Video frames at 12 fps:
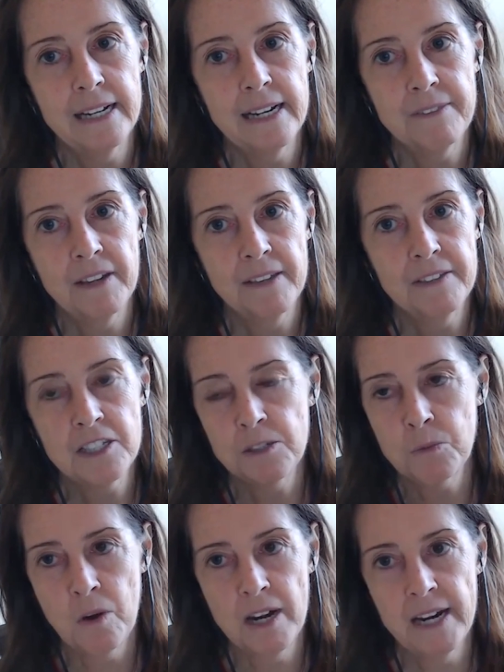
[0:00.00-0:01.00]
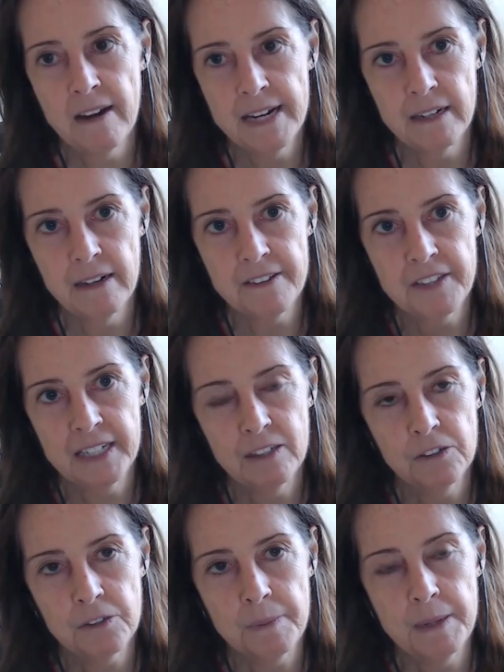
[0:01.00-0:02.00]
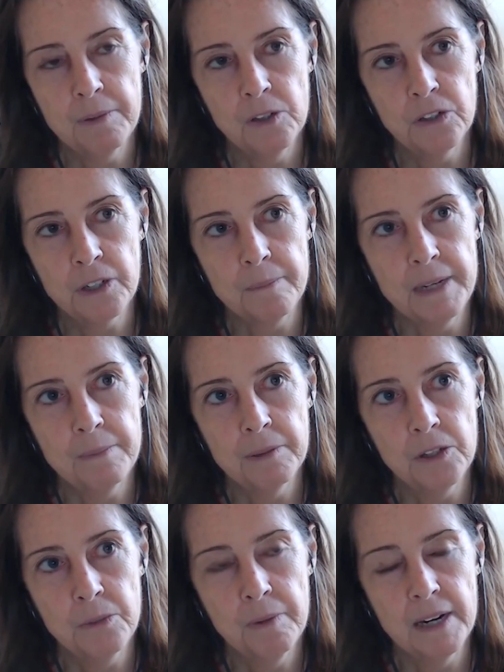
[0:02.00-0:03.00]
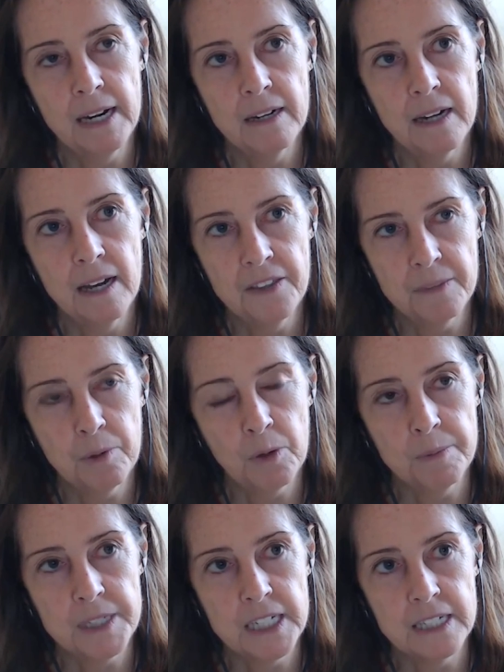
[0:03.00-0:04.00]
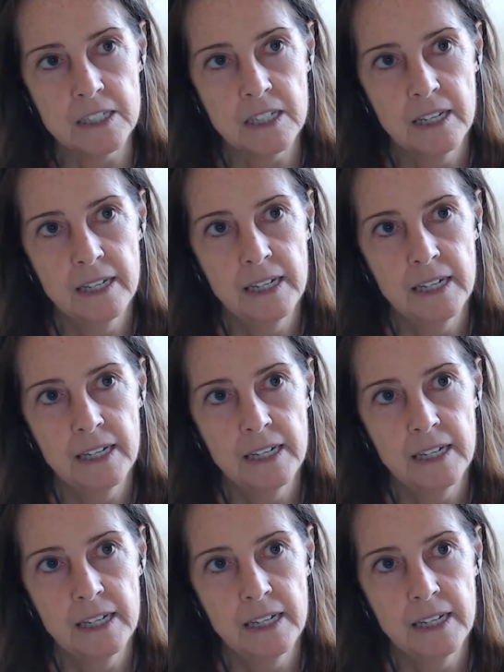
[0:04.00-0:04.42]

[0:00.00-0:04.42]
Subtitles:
And this is why I think a lot of people look at people who buy other properties